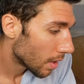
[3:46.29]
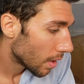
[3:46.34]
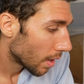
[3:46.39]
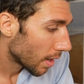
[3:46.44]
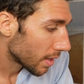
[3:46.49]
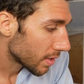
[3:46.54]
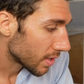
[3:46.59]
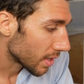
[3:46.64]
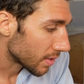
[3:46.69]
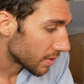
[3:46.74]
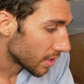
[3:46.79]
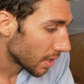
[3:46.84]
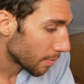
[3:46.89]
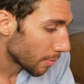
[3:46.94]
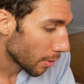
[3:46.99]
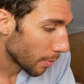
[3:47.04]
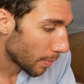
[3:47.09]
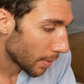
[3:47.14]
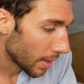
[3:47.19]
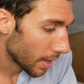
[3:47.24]
All right, so that's
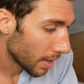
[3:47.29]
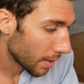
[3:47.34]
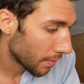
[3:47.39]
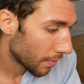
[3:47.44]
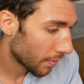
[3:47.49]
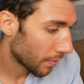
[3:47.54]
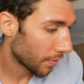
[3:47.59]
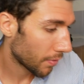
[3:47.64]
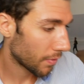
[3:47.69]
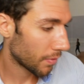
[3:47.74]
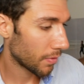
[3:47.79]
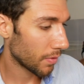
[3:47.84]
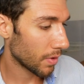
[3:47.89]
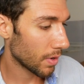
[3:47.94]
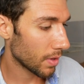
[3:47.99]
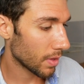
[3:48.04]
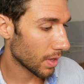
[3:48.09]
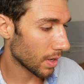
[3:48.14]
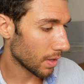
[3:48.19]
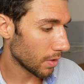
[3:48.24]
tempo pace,
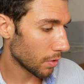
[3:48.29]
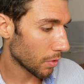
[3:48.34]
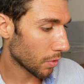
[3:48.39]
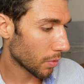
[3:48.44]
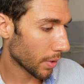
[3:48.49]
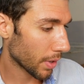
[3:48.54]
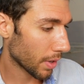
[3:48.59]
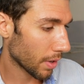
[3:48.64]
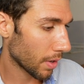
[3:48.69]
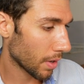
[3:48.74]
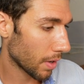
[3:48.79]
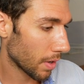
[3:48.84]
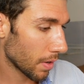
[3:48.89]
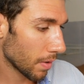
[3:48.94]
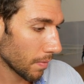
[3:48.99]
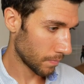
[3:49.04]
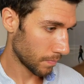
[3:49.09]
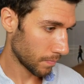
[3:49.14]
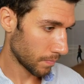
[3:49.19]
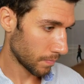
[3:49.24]
and then a little
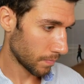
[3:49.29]
quicker.